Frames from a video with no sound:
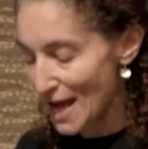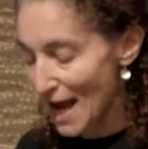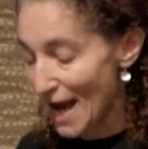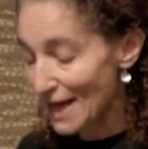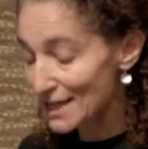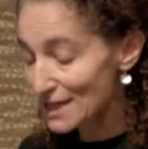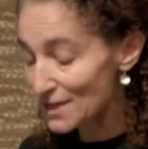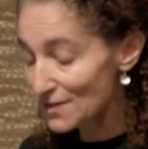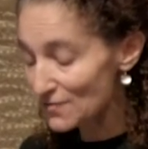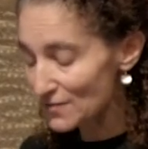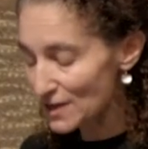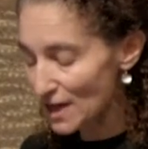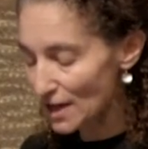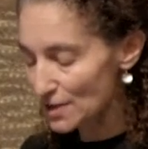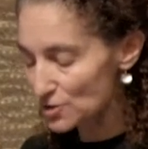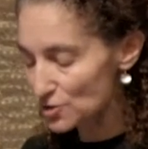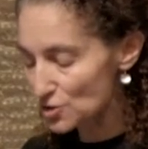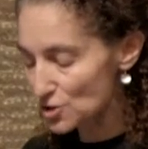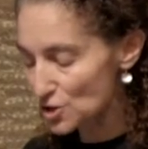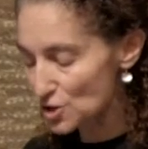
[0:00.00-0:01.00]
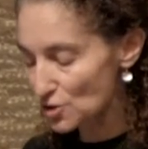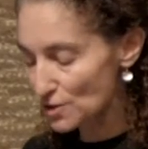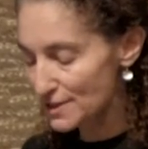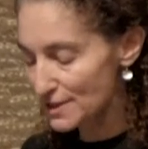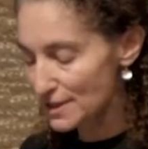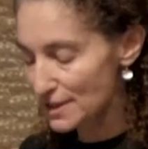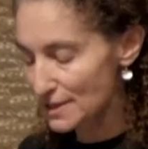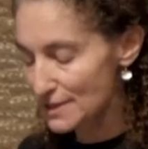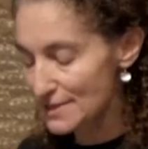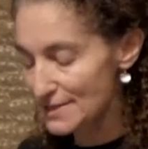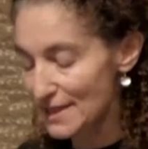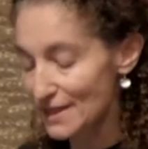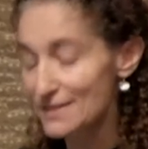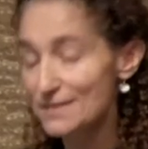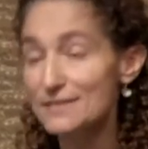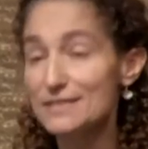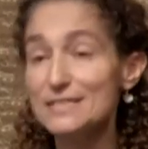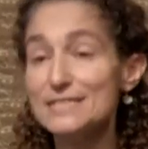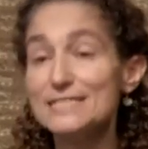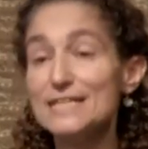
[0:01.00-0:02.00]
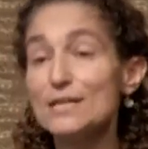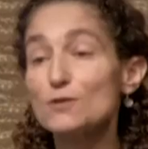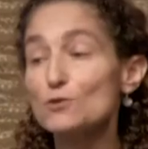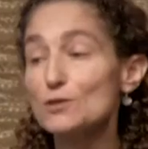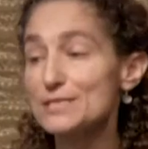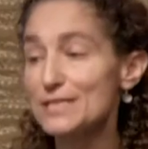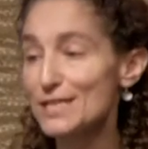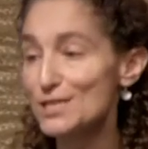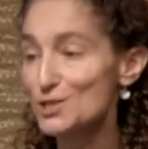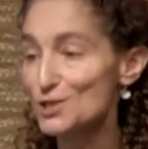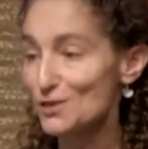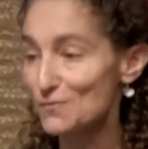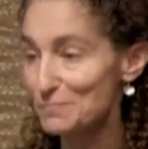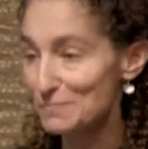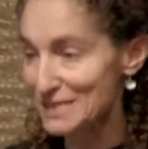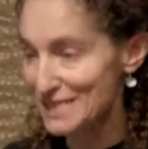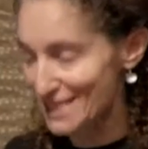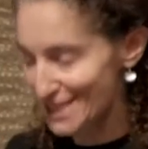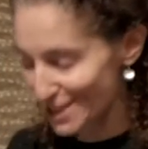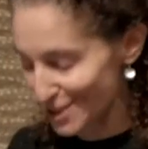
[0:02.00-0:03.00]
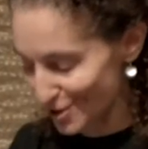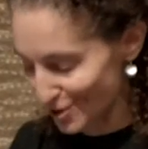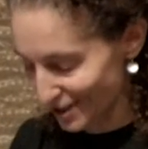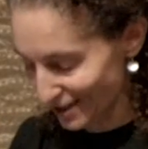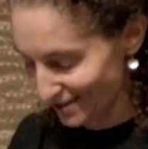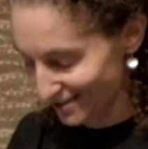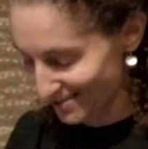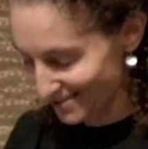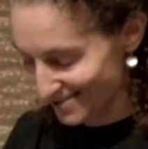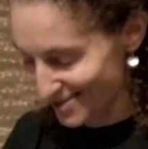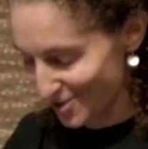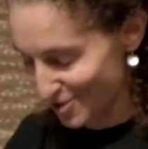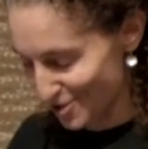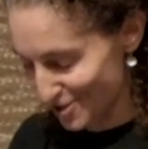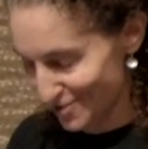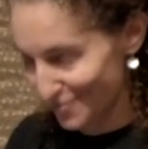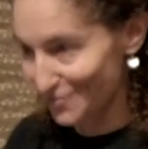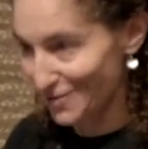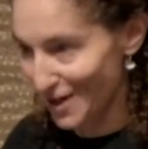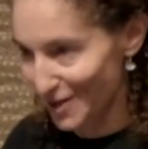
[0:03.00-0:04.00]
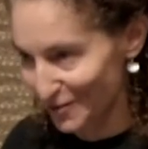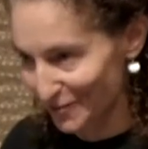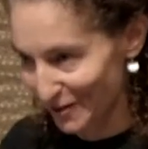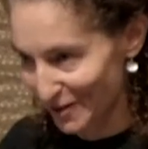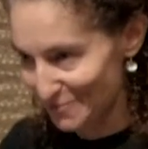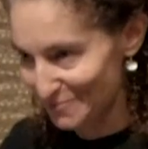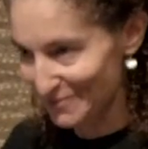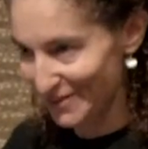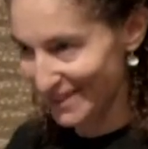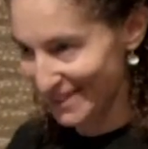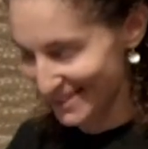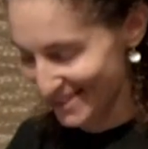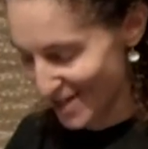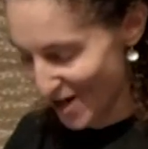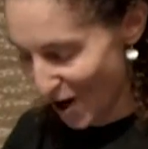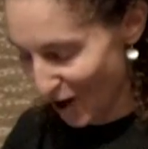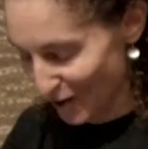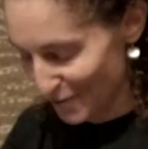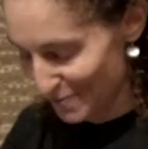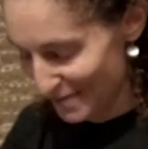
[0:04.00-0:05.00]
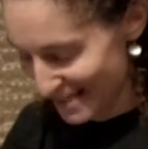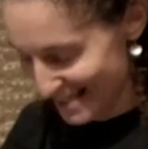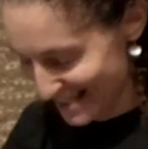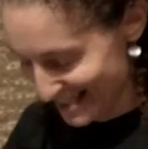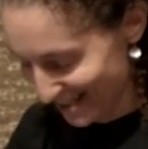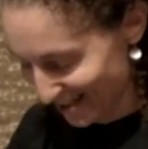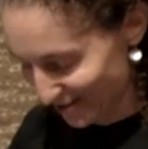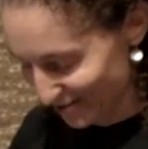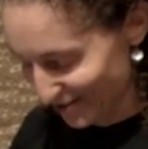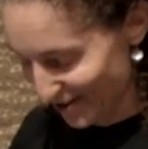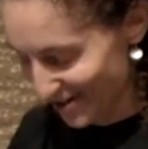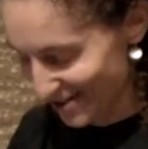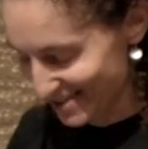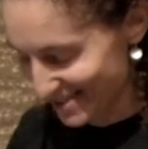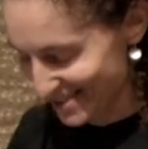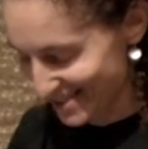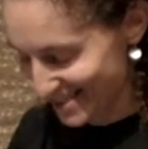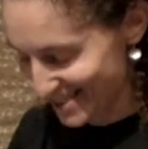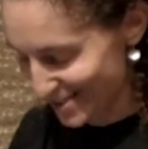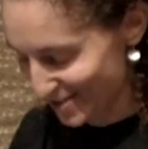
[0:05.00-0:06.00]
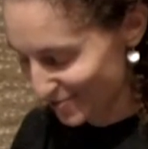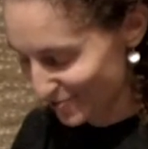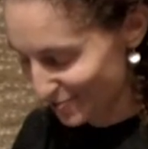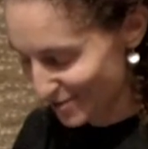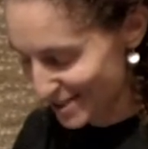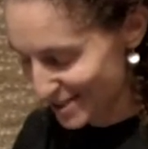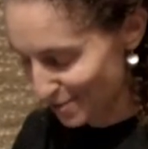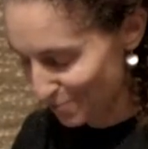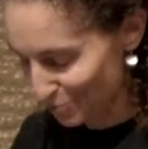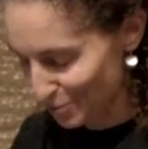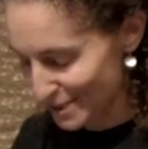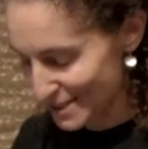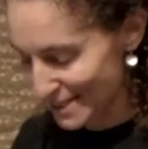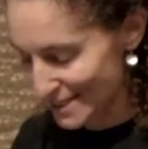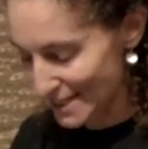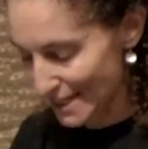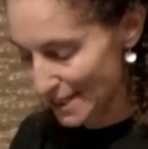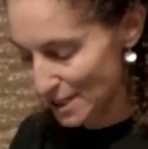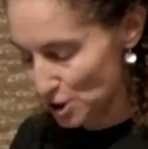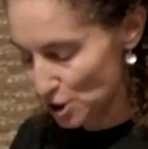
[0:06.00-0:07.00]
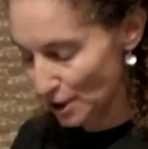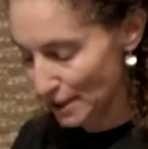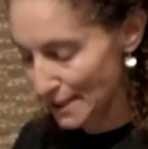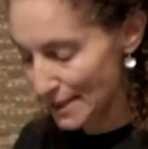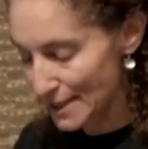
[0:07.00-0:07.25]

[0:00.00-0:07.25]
And he even understood that the, the degradation of materials, just to follow up on our, our, our just the recent presentation,